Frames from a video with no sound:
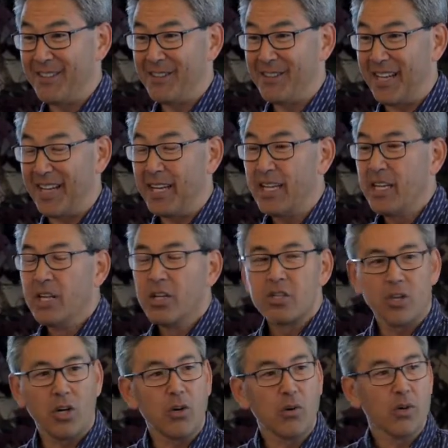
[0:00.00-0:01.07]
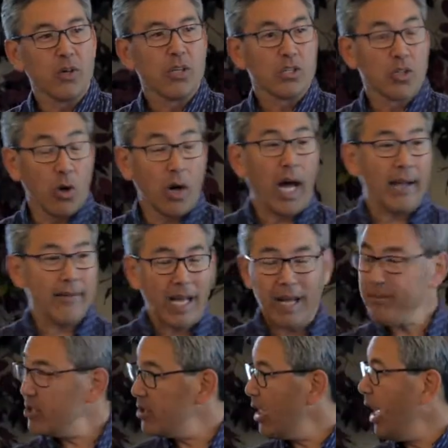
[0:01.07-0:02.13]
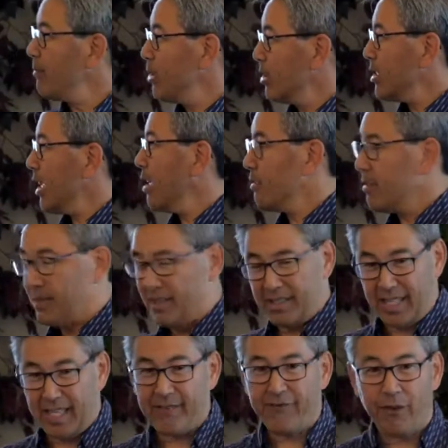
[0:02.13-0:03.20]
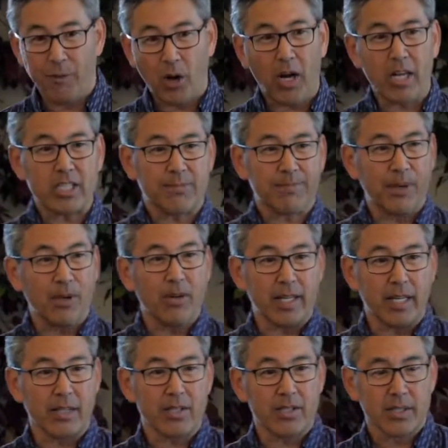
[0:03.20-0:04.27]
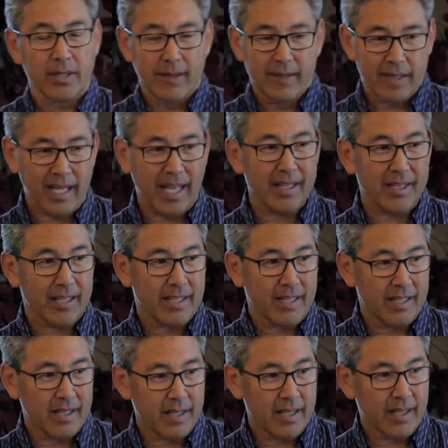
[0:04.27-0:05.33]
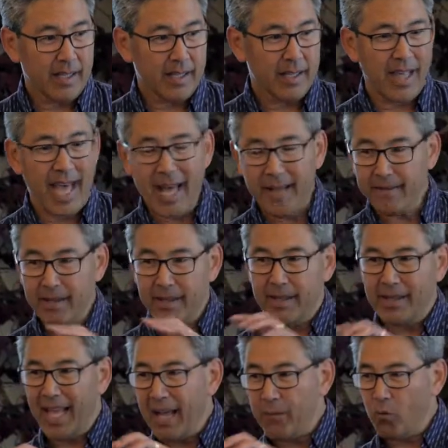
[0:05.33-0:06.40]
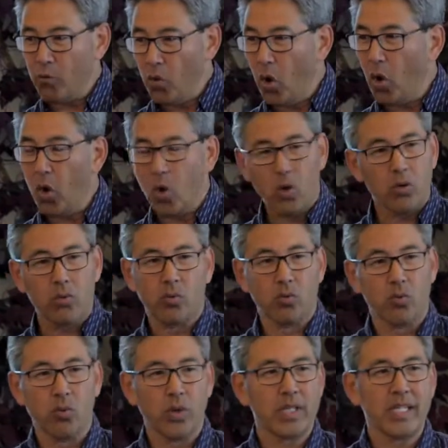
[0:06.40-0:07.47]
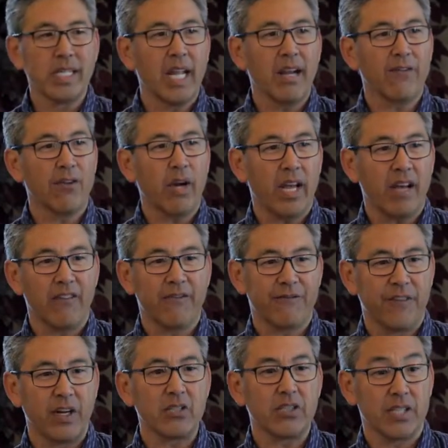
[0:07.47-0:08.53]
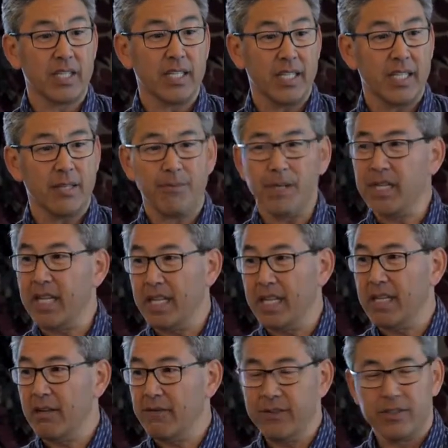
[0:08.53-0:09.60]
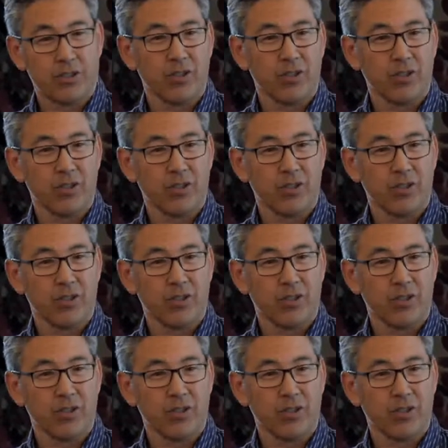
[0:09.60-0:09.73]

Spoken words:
Okay? So I'm just kind of saying from our experience that role would never have functioned in the beginning of his